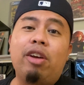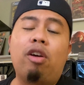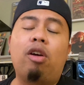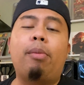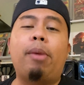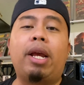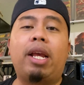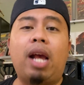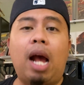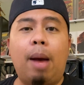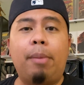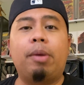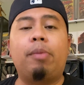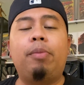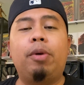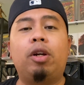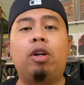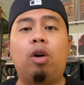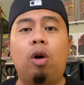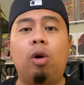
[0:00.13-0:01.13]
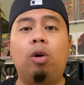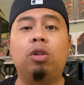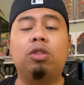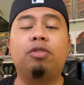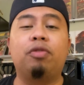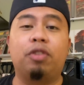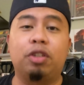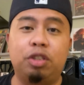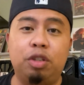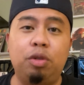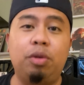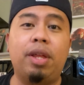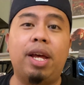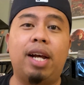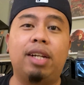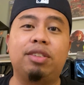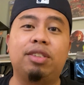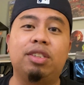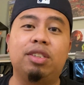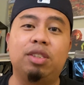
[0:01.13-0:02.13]
are my comic book goals for
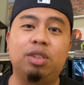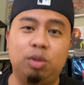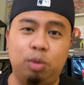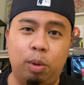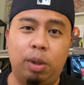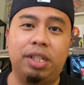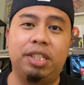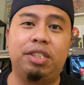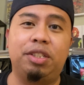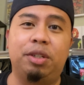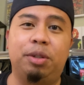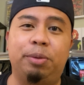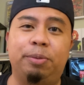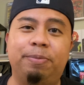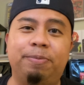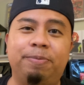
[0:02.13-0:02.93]
2022.